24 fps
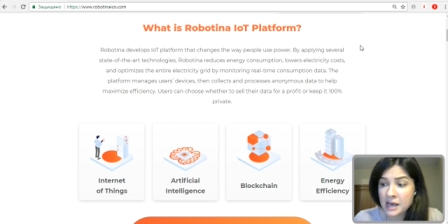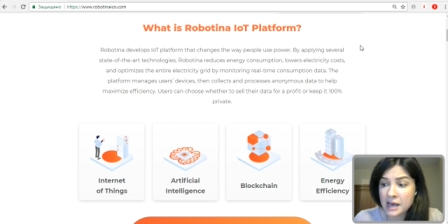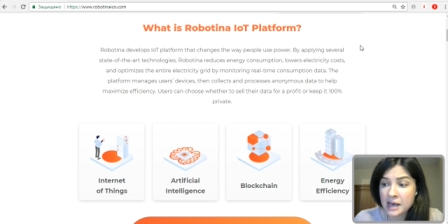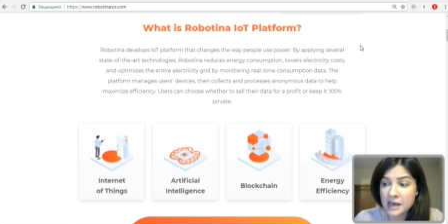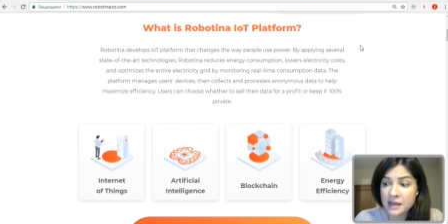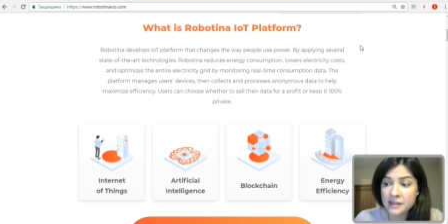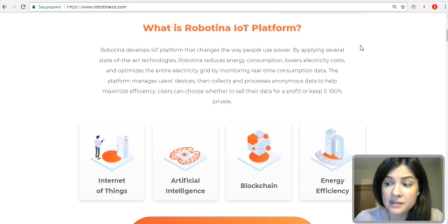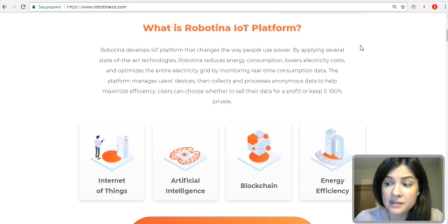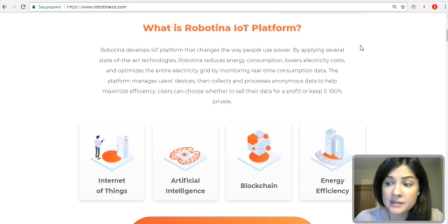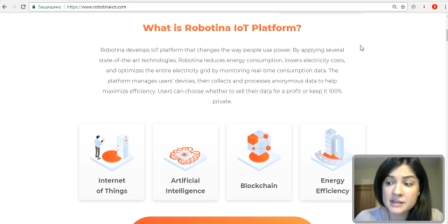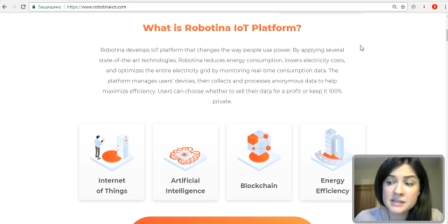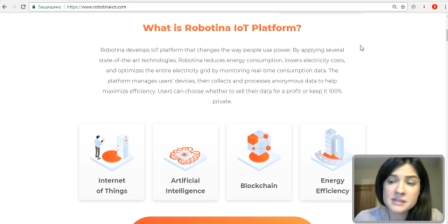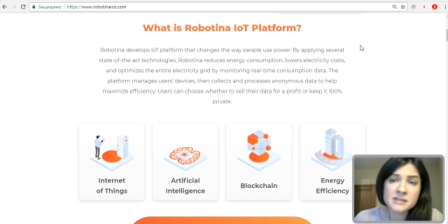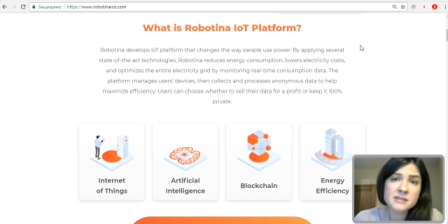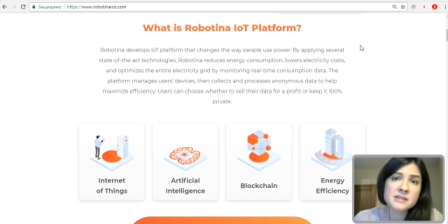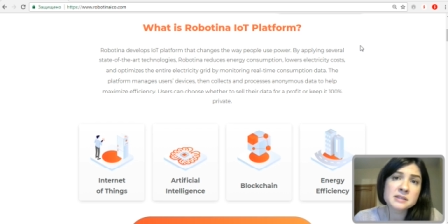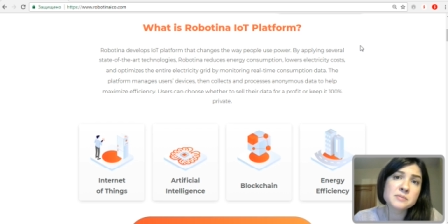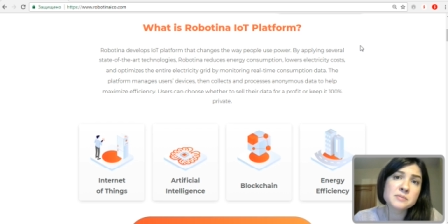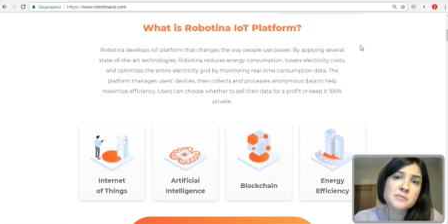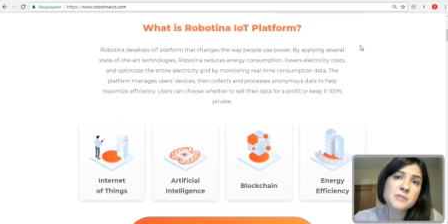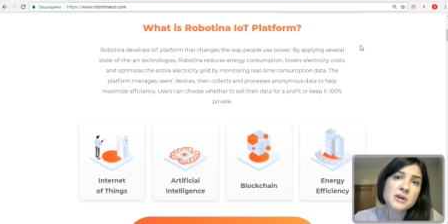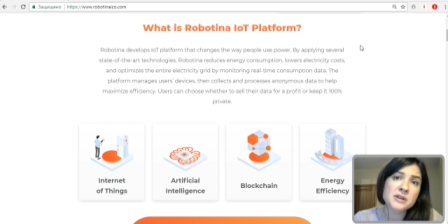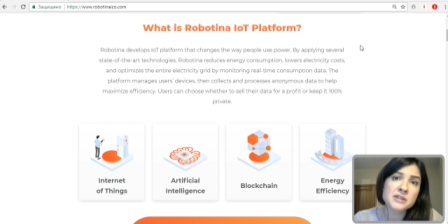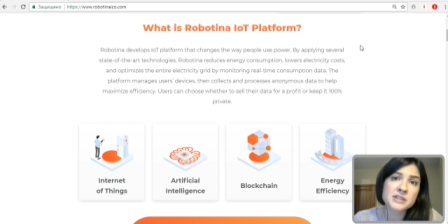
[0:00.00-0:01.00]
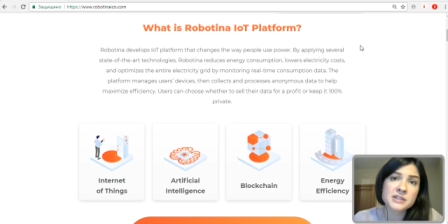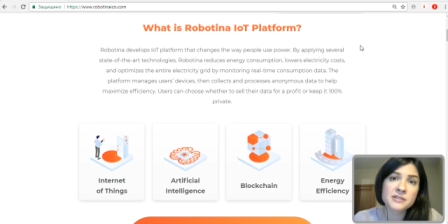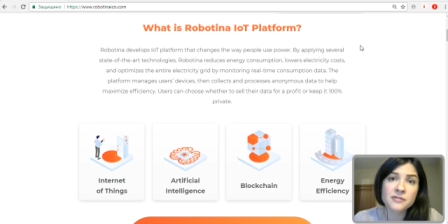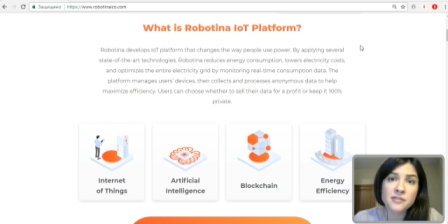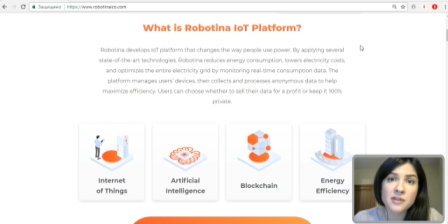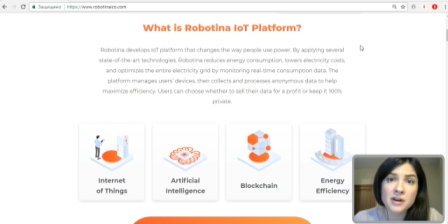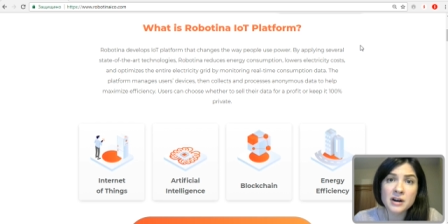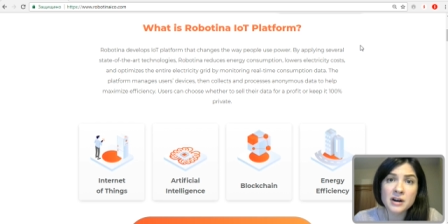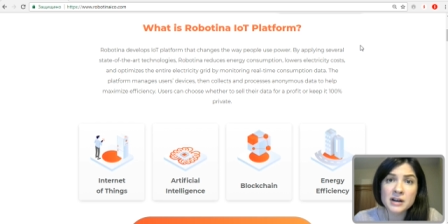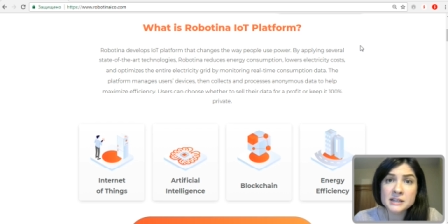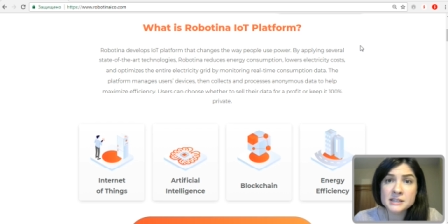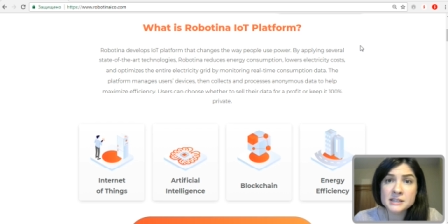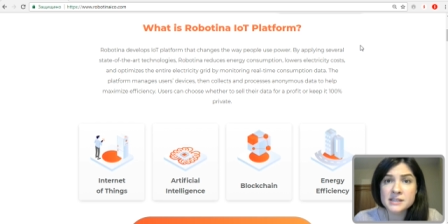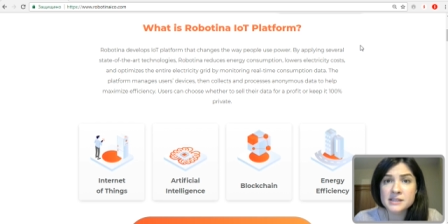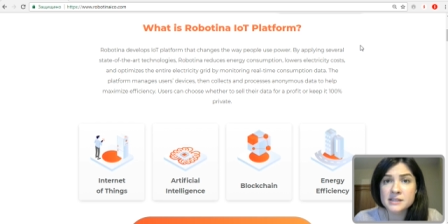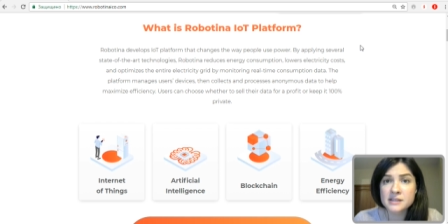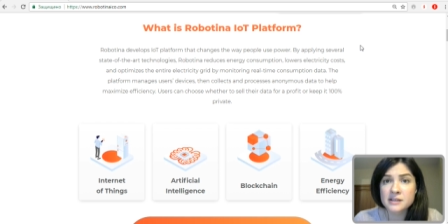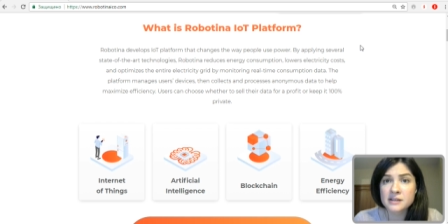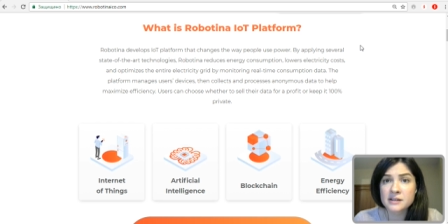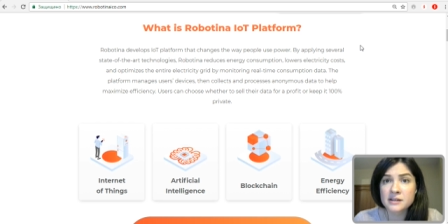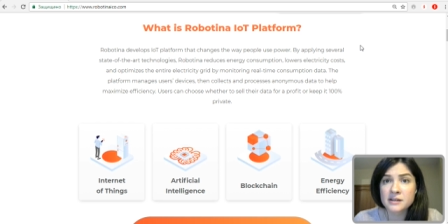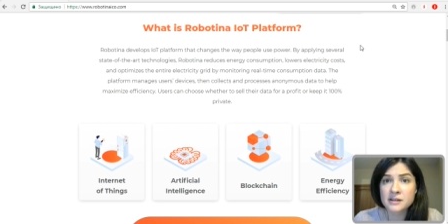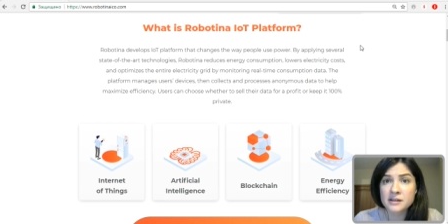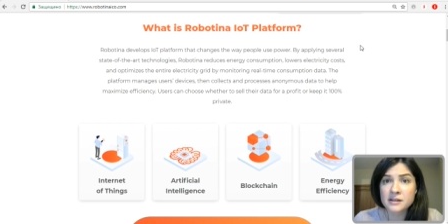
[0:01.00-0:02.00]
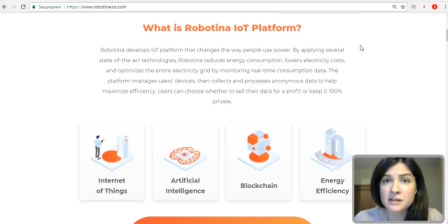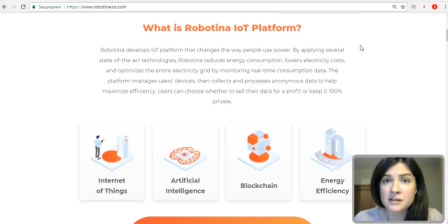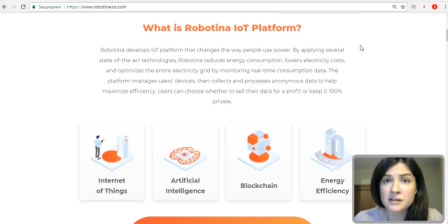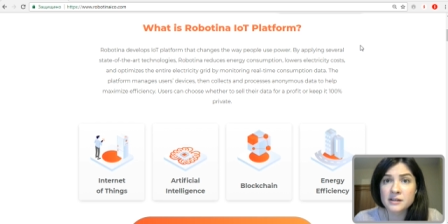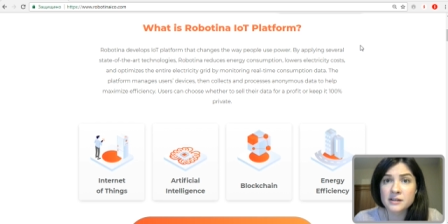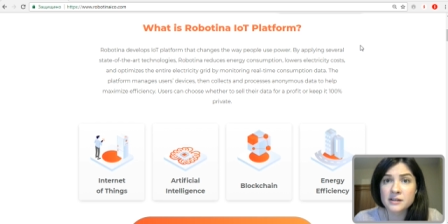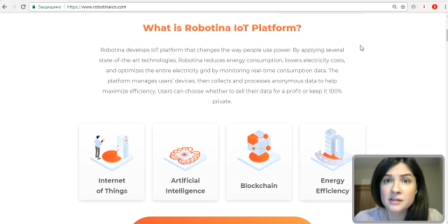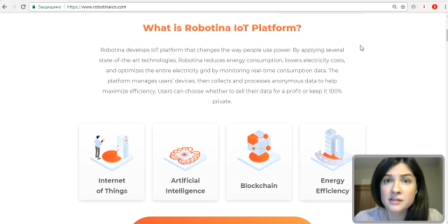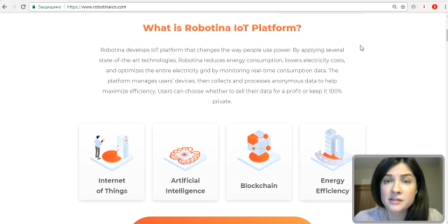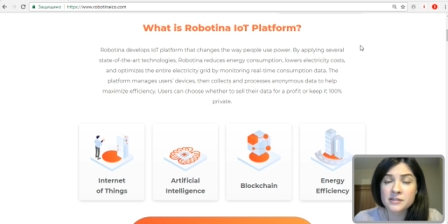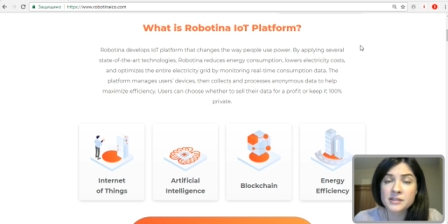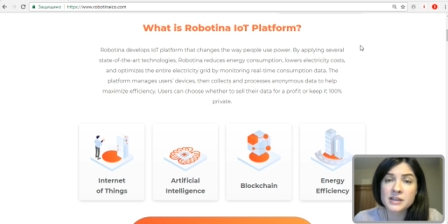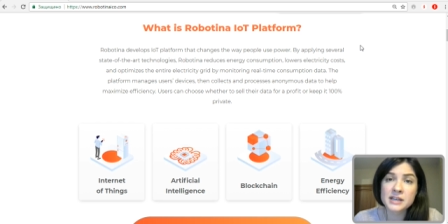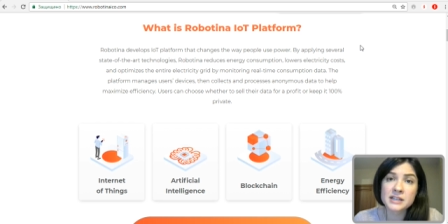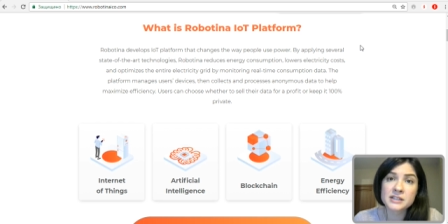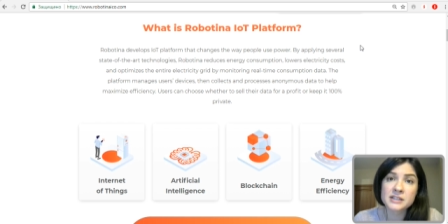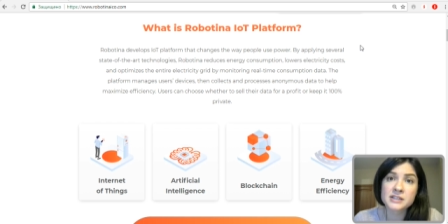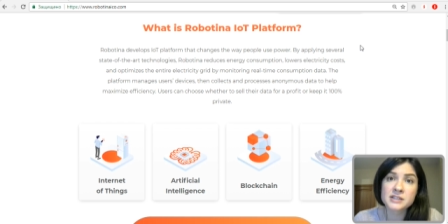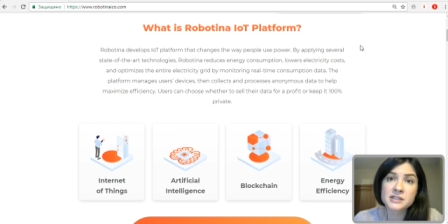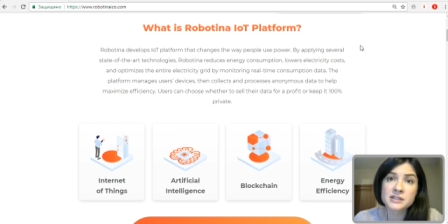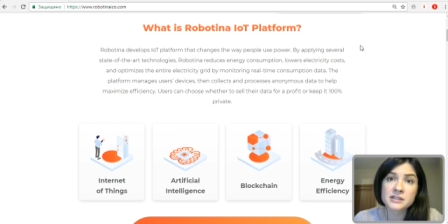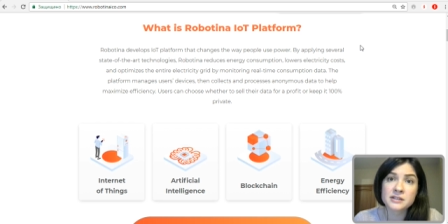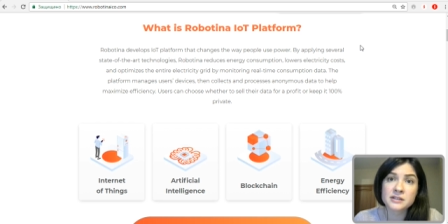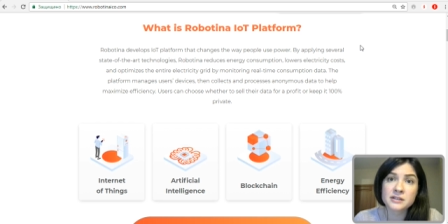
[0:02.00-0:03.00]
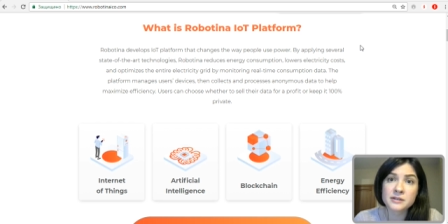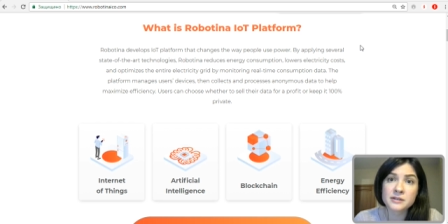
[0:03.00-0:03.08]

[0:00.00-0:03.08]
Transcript: And this is a smart device that